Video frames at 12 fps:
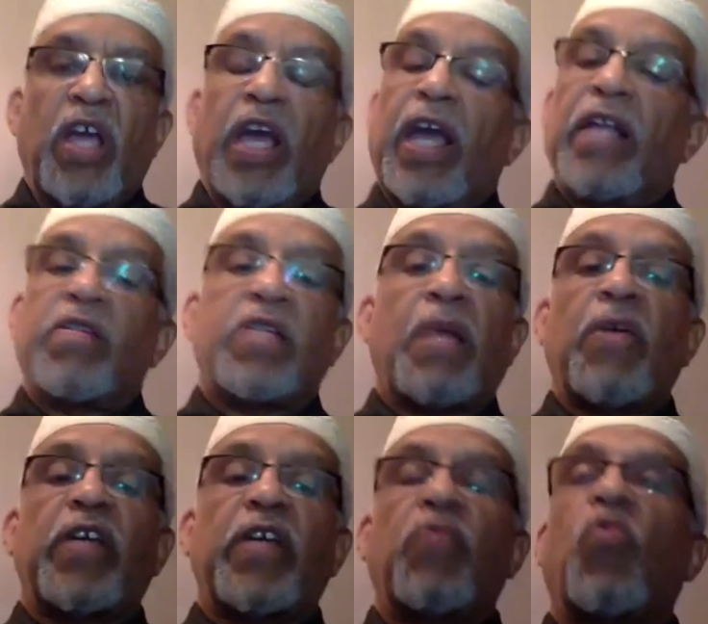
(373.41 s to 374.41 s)
and some of
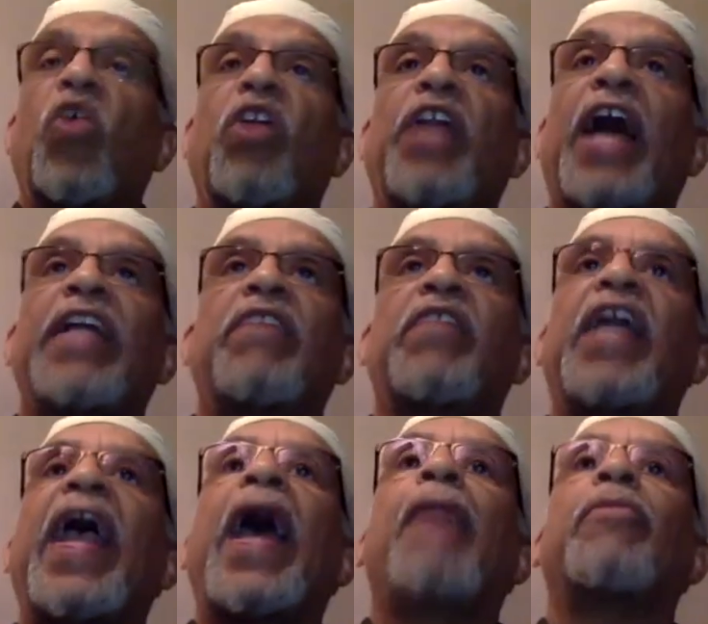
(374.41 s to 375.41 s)
it will not even
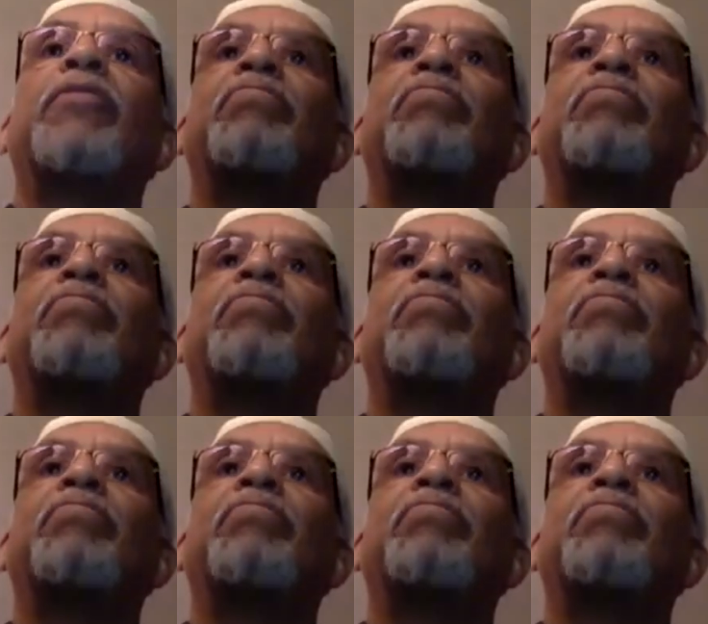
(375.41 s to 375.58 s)
happen.